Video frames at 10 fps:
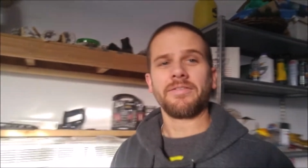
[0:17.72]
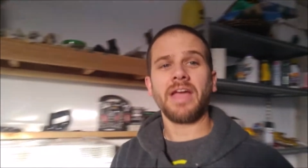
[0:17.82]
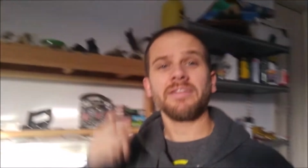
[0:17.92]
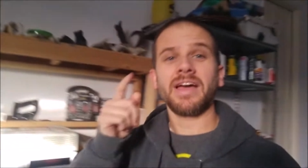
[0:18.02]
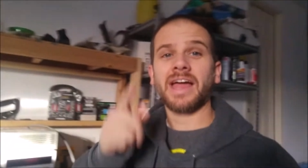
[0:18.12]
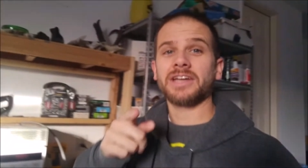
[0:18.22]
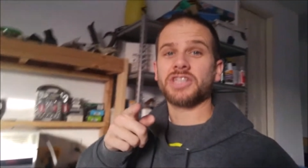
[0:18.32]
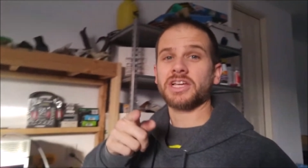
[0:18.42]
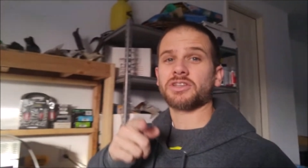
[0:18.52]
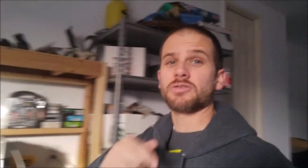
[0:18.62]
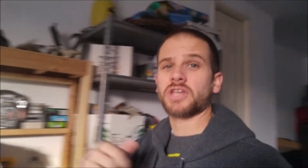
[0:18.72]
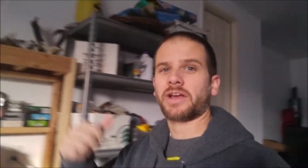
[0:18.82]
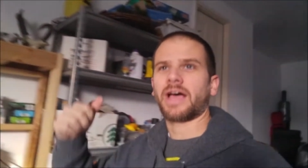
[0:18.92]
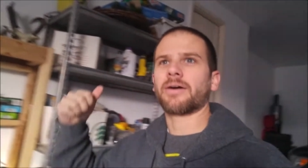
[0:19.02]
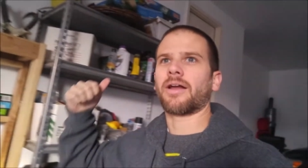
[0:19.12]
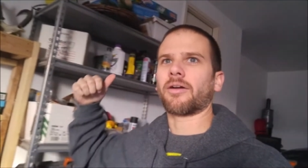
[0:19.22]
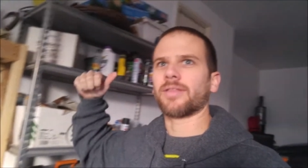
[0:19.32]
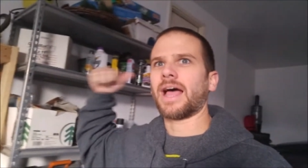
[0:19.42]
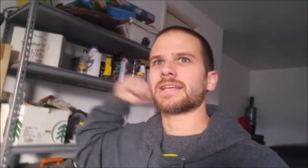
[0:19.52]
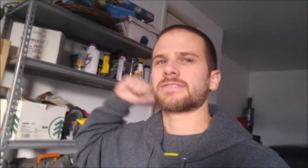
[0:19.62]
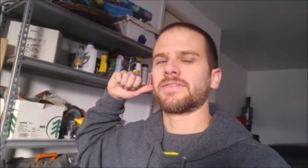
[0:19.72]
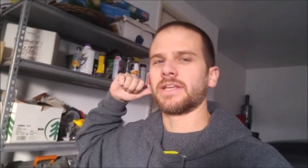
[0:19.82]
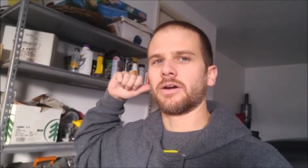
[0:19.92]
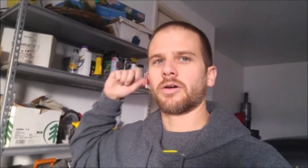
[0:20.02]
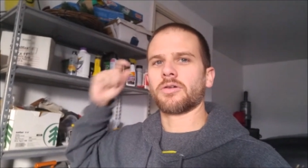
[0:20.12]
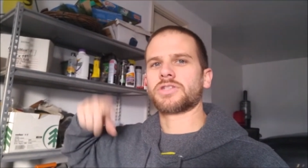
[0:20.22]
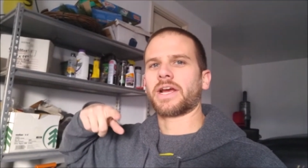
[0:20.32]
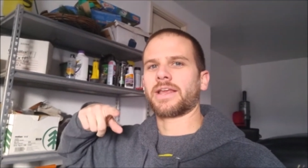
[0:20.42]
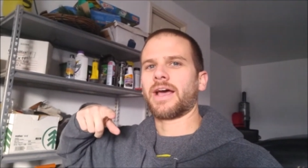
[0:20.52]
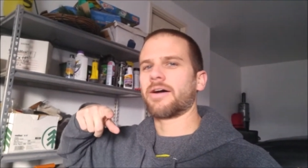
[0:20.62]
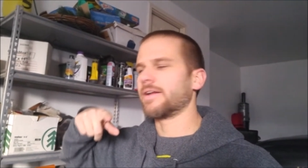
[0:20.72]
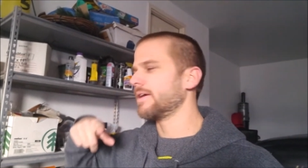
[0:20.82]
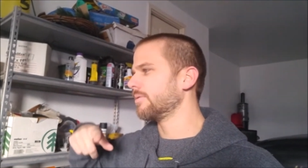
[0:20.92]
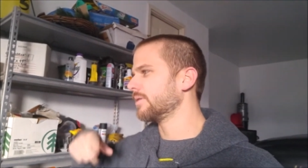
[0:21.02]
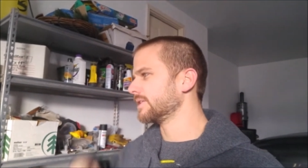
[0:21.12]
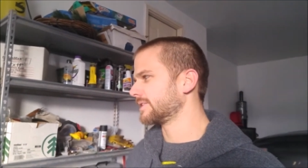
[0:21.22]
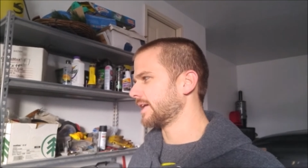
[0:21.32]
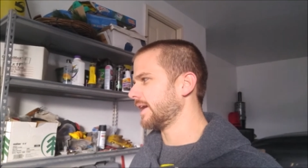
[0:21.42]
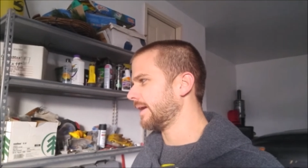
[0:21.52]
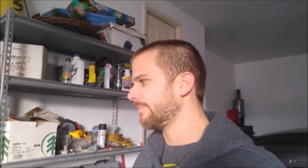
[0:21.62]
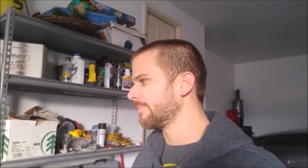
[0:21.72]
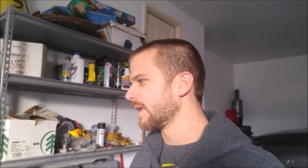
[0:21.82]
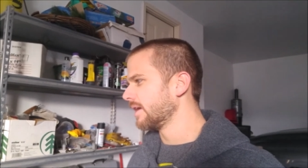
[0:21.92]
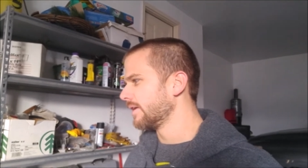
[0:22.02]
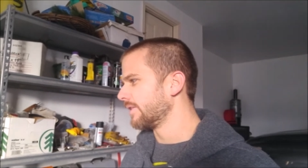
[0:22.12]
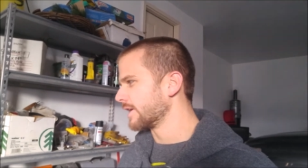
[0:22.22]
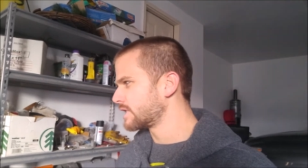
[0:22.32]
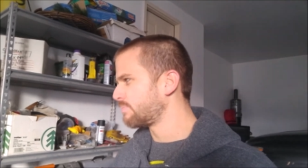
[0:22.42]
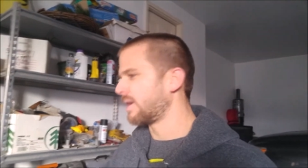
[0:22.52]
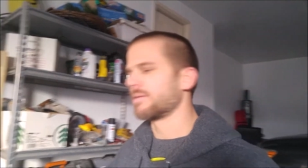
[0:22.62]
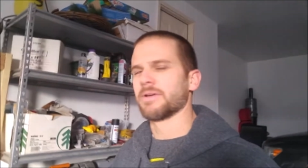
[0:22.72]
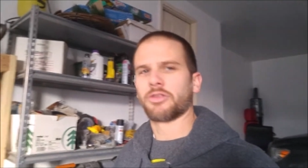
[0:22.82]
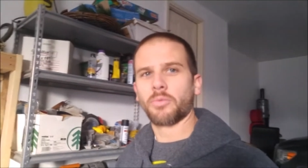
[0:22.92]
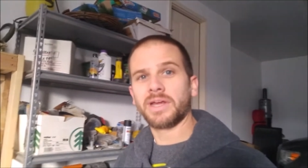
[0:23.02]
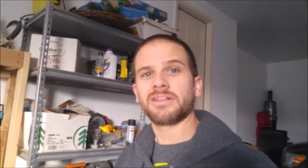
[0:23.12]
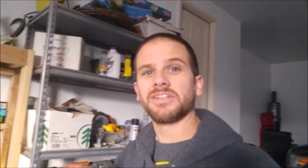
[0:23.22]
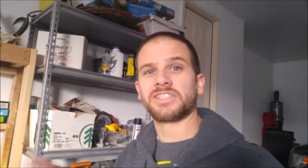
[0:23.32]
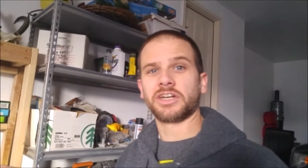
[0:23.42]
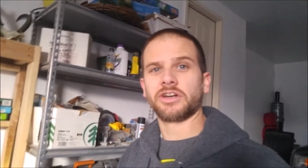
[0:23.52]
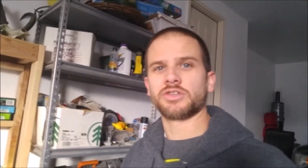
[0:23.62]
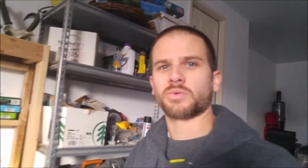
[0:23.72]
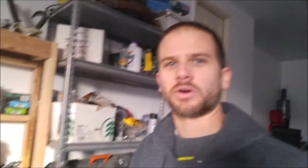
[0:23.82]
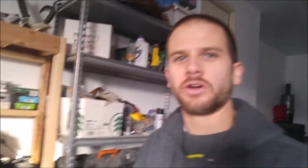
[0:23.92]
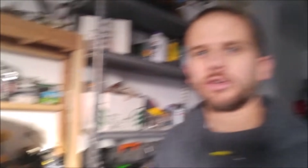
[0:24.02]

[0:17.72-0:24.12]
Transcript: If you haven't had a chance to go check out our last video, go check it out. It was uh, the experiment, the weekly series we're